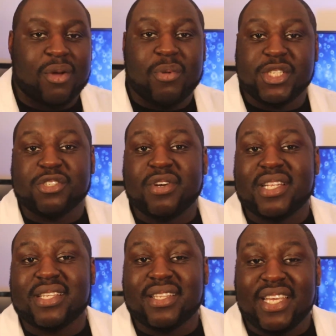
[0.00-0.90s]
Once you're
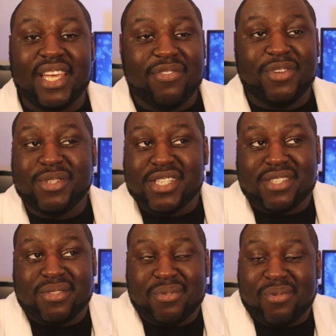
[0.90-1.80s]
ready to leave, you
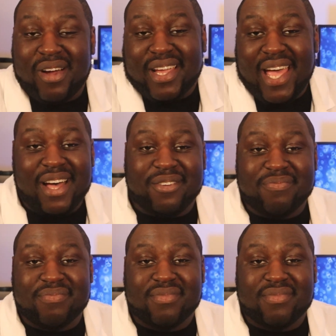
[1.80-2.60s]
just walk out.